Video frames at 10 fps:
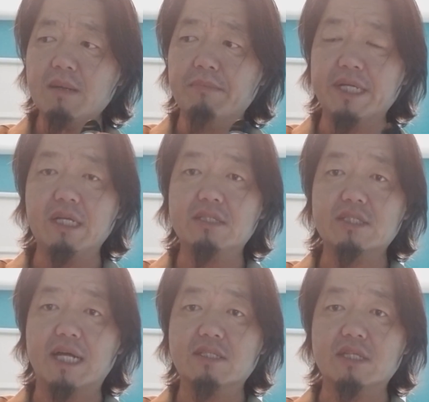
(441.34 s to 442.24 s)
but it's
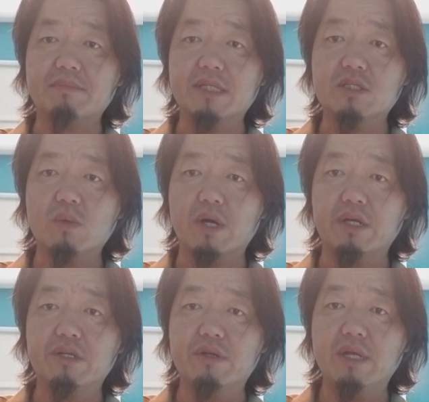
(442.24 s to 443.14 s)
not something to
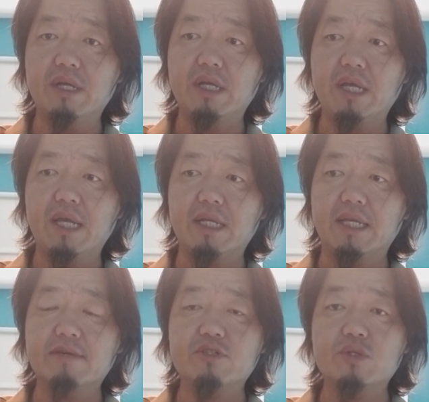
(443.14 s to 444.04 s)
where you, it
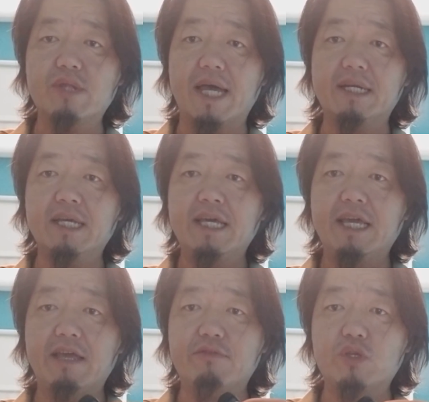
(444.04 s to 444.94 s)
gives you that
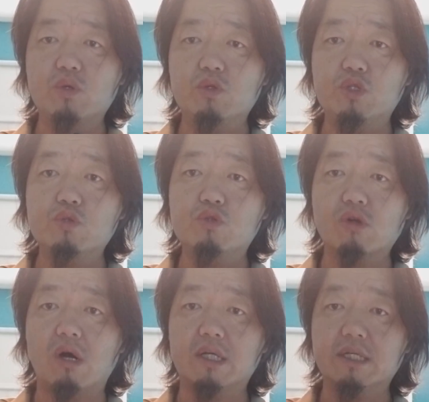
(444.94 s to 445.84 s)
if you do
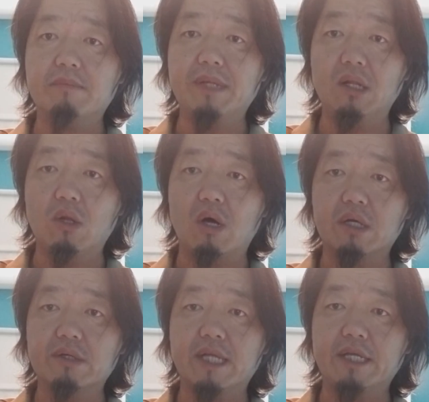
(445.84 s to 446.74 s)
draw on it a bit
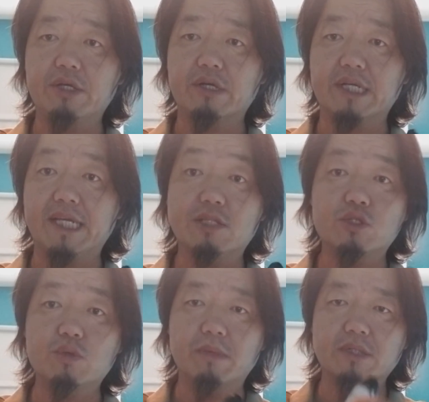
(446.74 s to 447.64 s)
longer that you're going to get
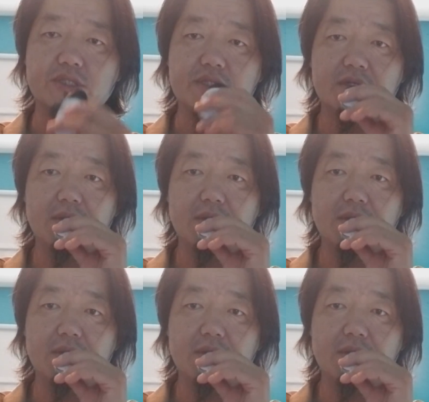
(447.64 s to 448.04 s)
too much.